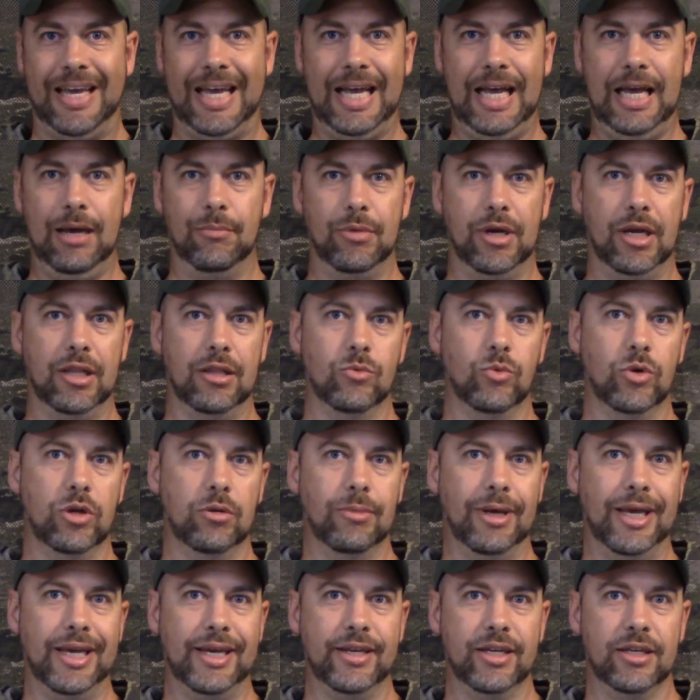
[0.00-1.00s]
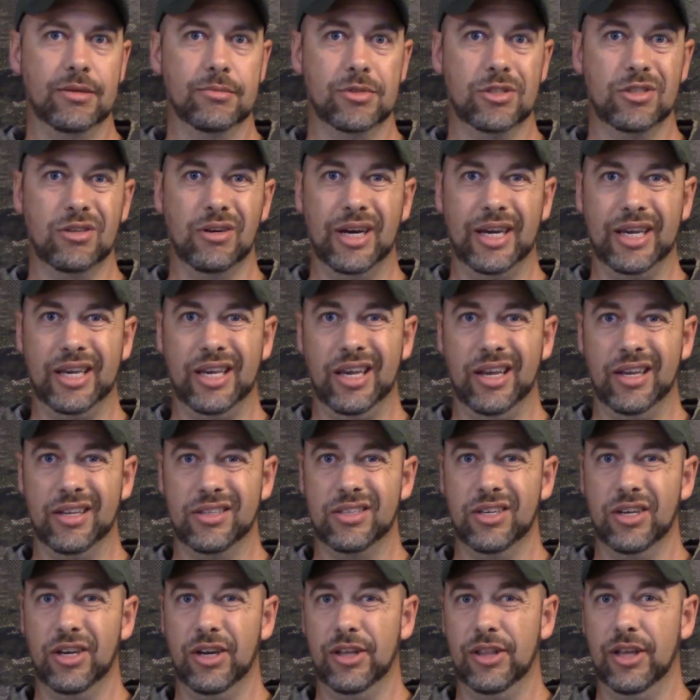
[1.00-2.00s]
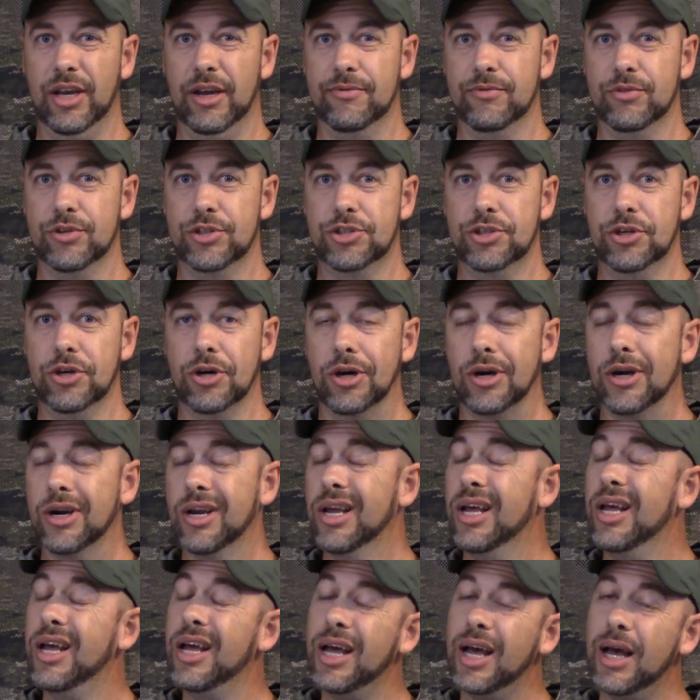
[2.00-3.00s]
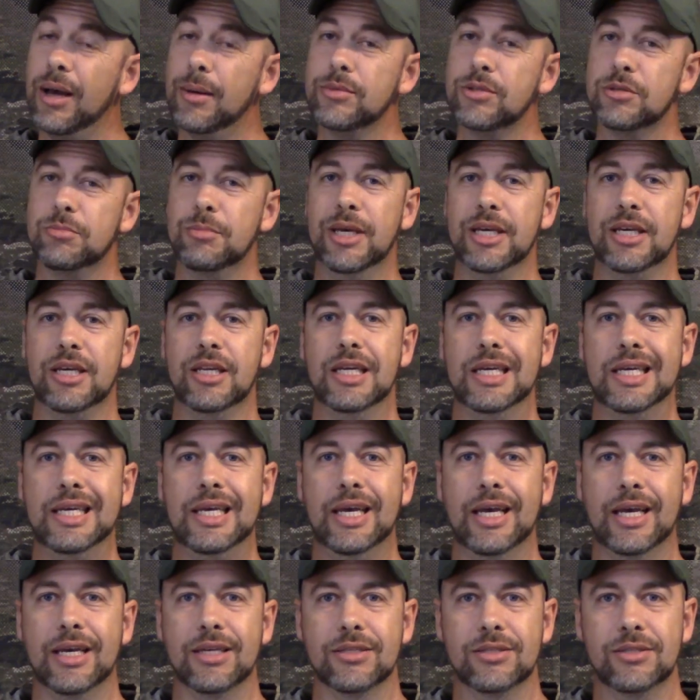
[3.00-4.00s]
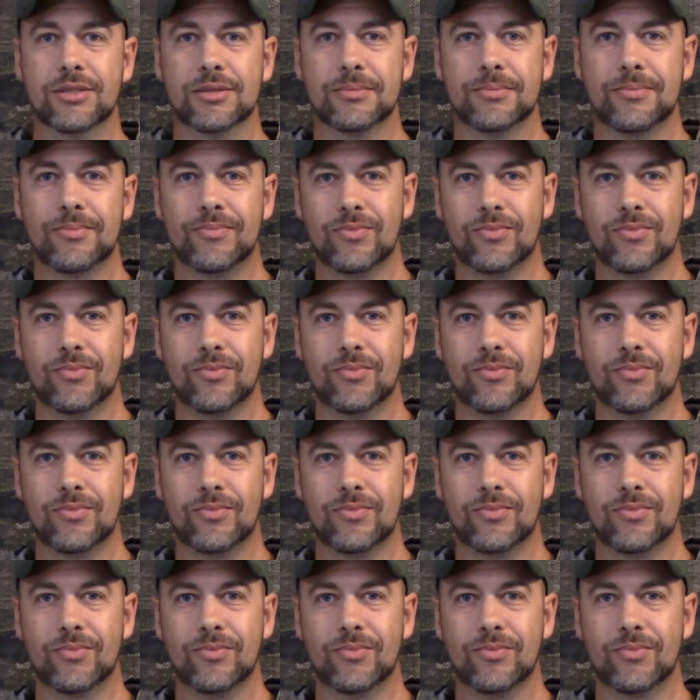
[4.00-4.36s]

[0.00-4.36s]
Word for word: I'm not the one making them, so I can't tell you that for sure. I'm just making a guess.